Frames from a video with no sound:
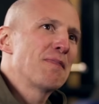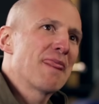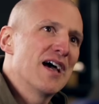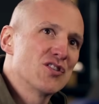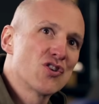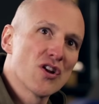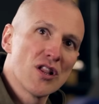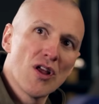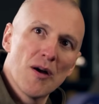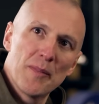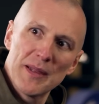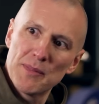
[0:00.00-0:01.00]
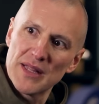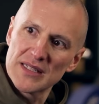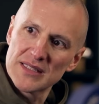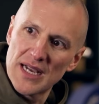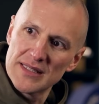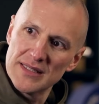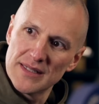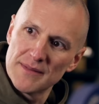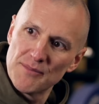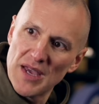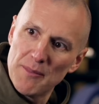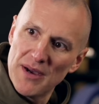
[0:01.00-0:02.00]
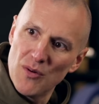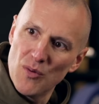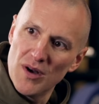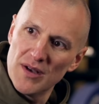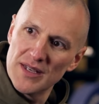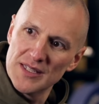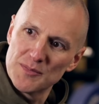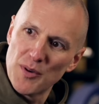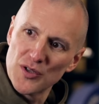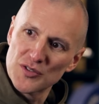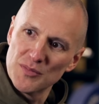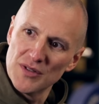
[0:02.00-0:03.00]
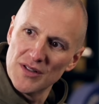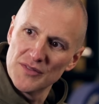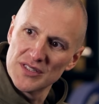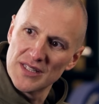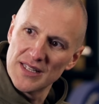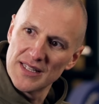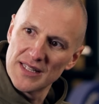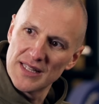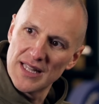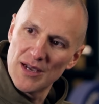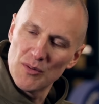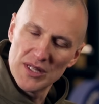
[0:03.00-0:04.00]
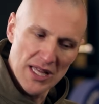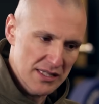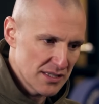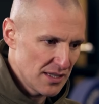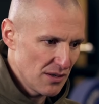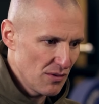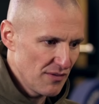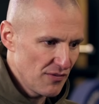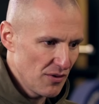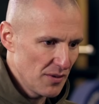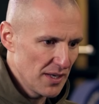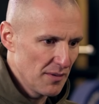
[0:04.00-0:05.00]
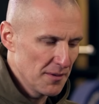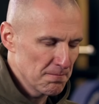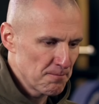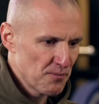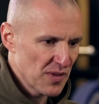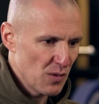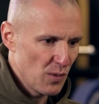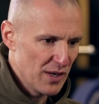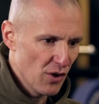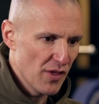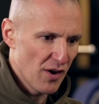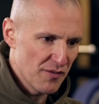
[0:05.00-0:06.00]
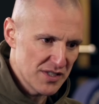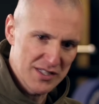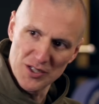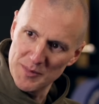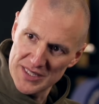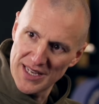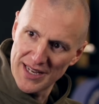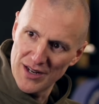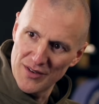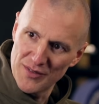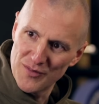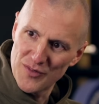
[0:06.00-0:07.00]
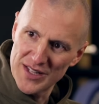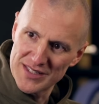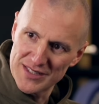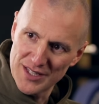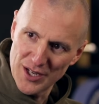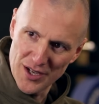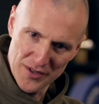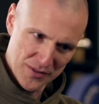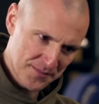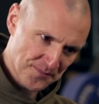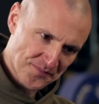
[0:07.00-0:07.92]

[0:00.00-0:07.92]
as got a lot of people excited about what is possible, obviously, now with Anthony going forward. And we know that obviously he's going to be taking on Francis Ngannou.